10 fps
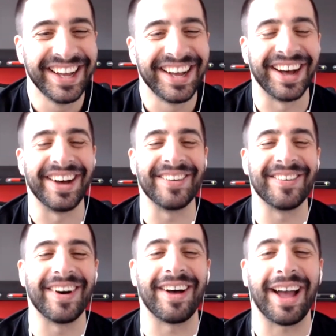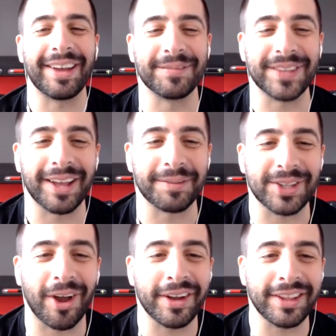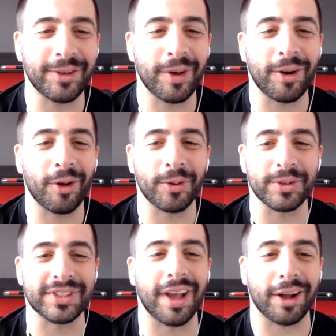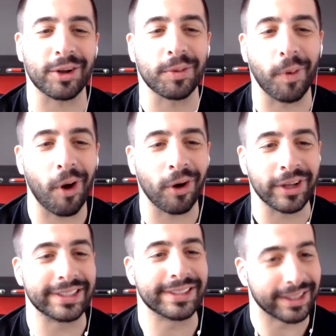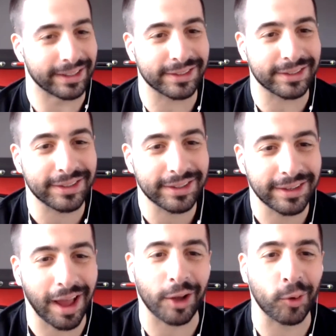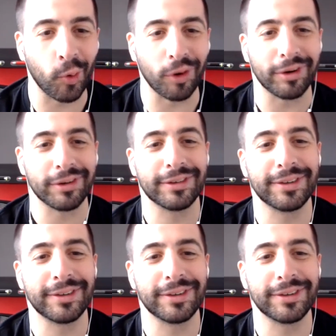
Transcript: Well, I am sorry that you had all those soccer ball incidents. Not cool.